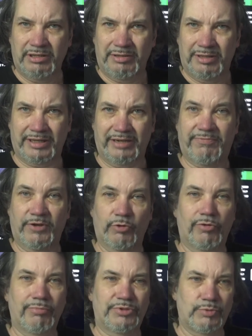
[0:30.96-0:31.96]
kind of
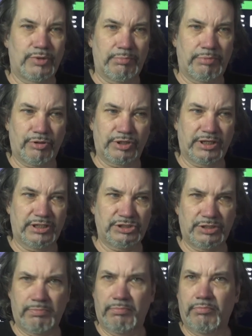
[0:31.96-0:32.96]
follow up to our podcast,